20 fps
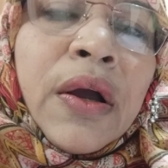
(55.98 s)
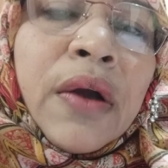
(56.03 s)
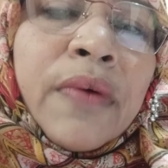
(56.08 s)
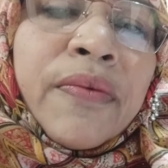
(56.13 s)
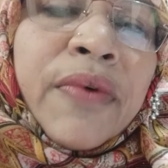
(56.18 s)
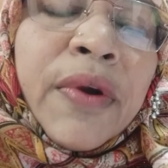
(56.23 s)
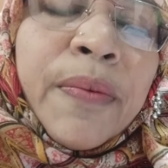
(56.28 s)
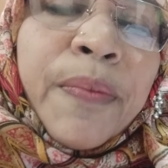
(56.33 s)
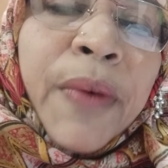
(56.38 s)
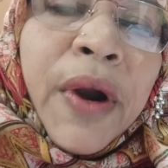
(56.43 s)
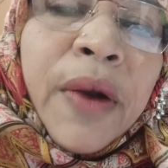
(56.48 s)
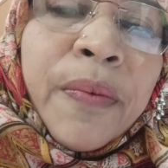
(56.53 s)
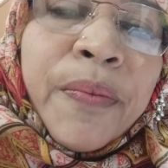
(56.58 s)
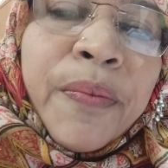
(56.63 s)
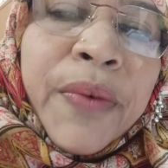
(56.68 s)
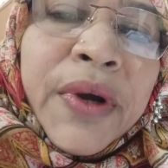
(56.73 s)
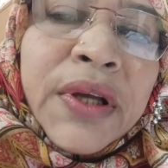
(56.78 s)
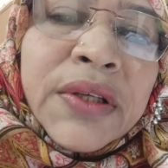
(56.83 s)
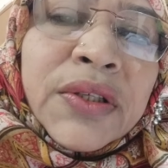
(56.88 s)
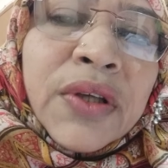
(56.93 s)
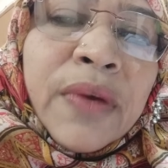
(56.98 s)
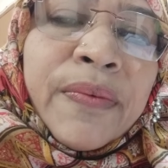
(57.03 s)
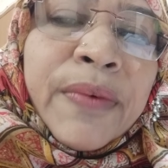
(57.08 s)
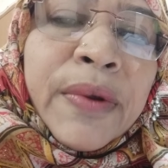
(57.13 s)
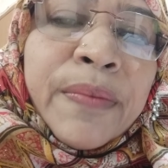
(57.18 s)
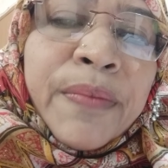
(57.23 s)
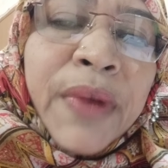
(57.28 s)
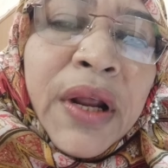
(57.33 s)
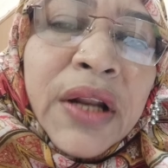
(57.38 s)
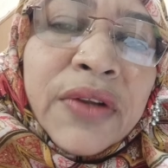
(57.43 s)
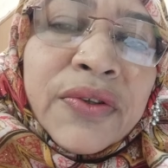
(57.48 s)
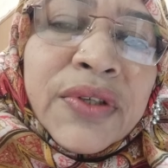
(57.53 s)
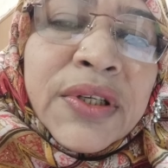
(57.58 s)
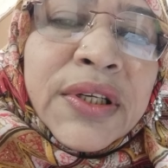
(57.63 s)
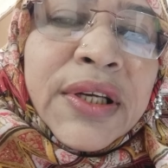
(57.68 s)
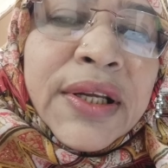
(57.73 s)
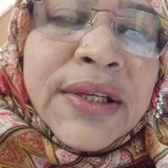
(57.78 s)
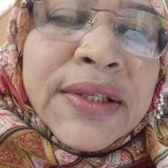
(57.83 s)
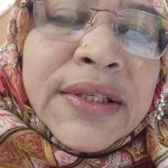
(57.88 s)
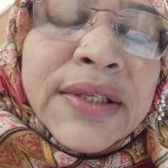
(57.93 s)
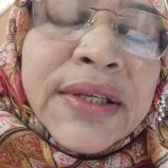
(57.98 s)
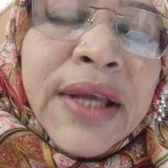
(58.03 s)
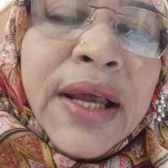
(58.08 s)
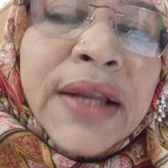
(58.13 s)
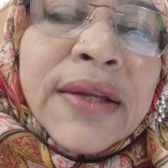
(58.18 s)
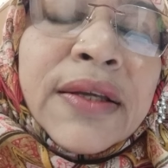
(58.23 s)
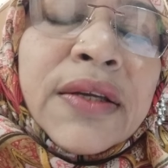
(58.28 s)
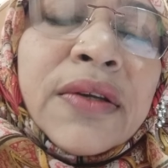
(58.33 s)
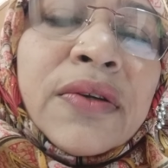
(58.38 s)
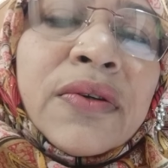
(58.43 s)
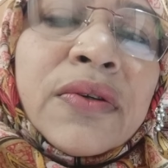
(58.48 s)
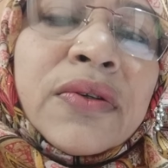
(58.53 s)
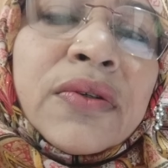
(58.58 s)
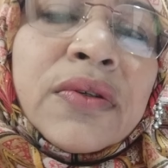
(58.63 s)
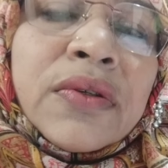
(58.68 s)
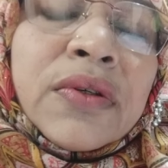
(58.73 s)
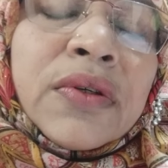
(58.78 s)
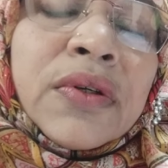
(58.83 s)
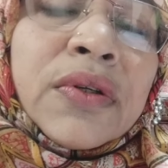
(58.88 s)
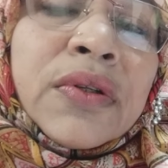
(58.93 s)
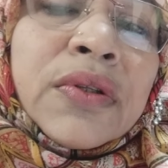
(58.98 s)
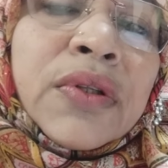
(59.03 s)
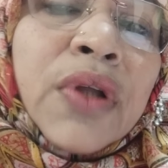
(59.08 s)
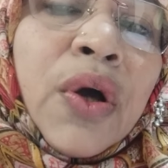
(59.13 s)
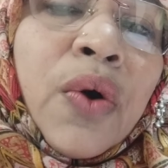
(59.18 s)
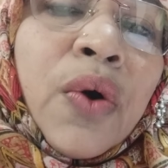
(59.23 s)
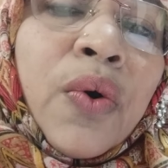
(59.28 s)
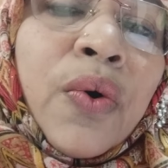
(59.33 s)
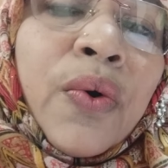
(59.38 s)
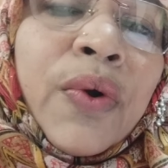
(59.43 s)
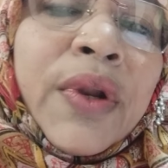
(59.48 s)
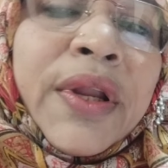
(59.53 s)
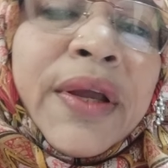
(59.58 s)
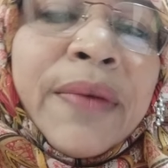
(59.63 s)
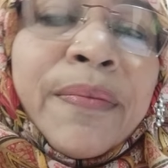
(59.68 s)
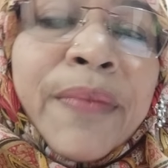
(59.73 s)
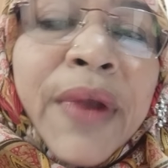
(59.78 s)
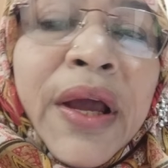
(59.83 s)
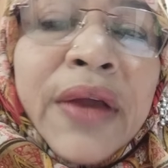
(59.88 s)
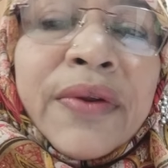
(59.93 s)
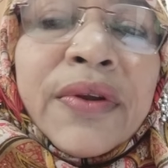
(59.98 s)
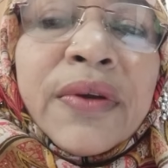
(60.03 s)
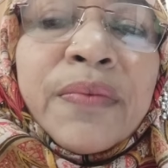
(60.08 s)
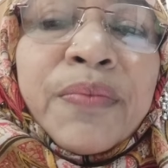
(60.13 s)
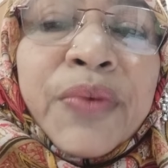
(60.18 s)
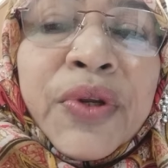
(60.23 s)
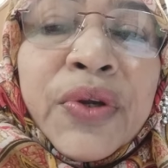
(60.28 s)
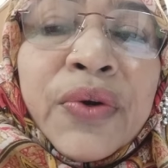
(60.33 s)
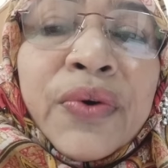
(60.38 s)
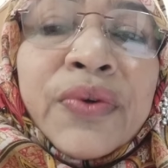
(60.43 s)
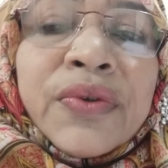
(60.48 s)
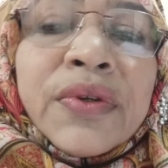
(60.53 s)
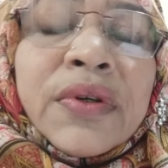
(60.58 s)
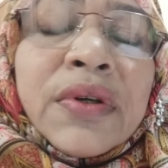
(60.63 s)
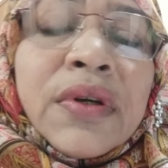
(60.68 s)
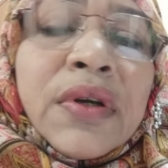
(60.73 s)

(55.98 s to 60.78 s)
For purpose of embryological study, the whole embryonic period